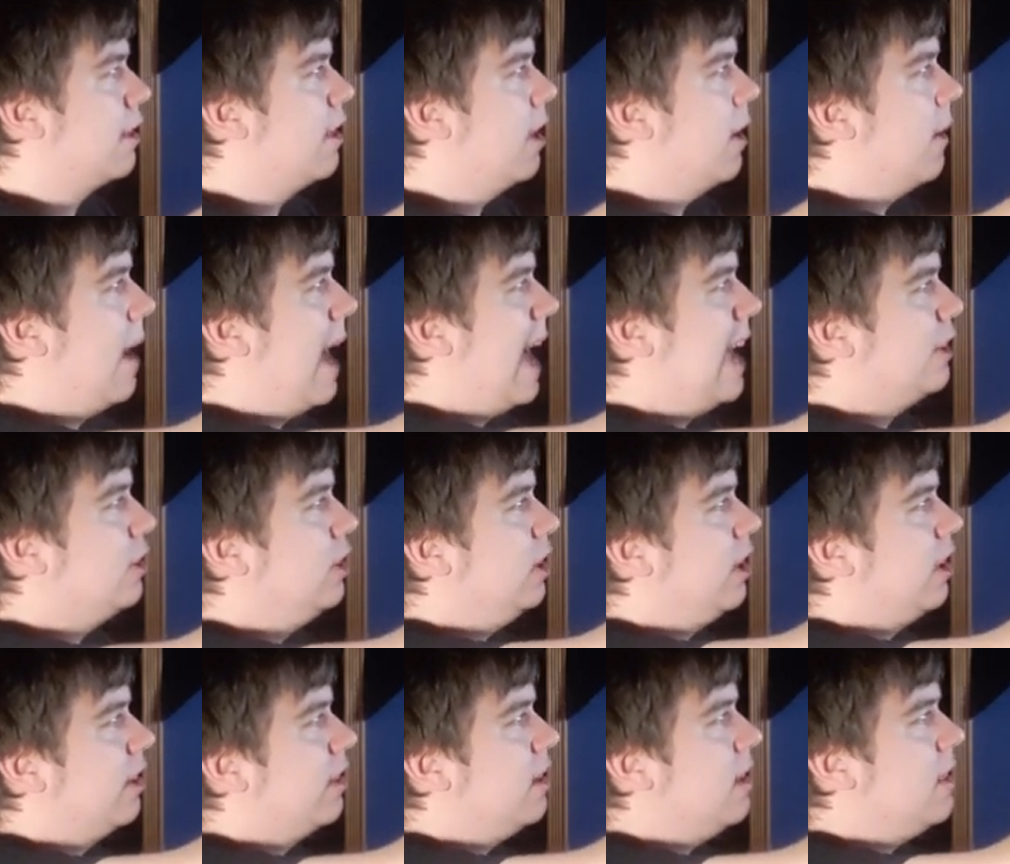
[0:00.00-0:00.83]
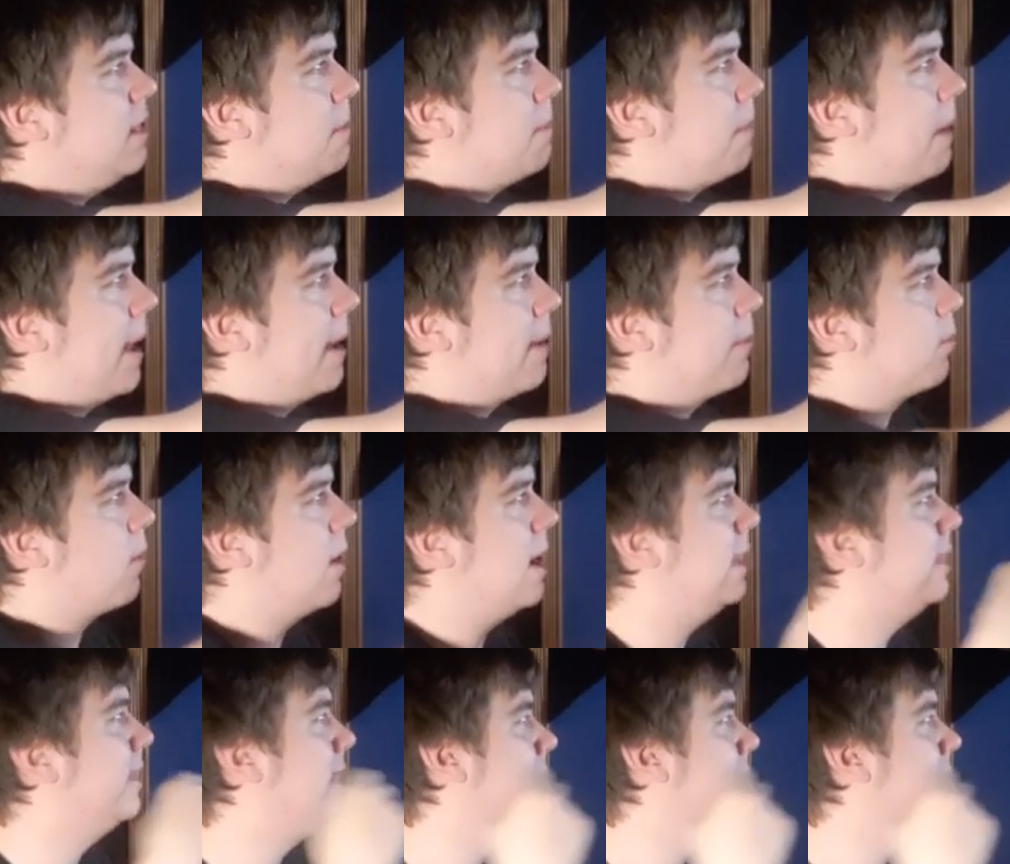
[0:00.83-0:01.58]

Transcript: So actually, you can see in the bottom right